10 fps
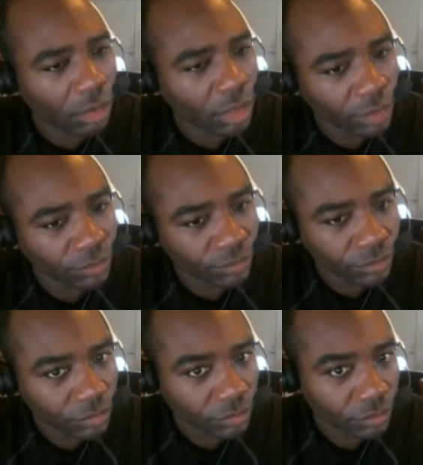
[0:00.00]
Okay.
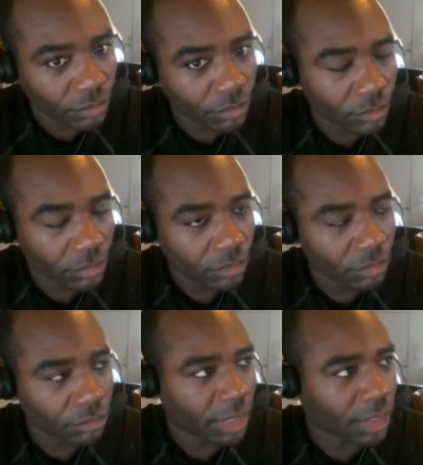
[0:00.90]

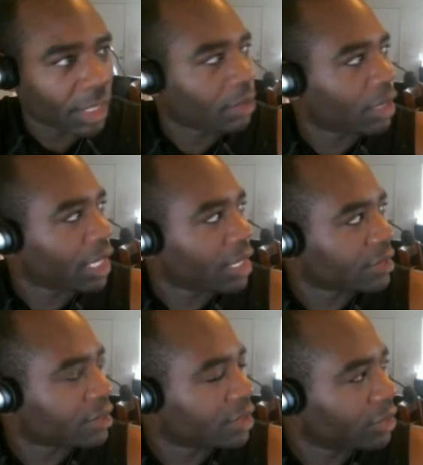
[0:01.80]
I got a
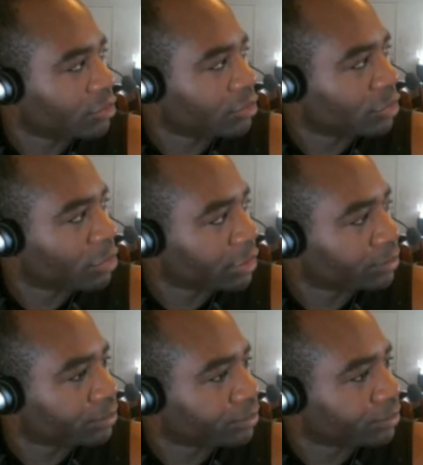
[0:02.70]
son who's 20.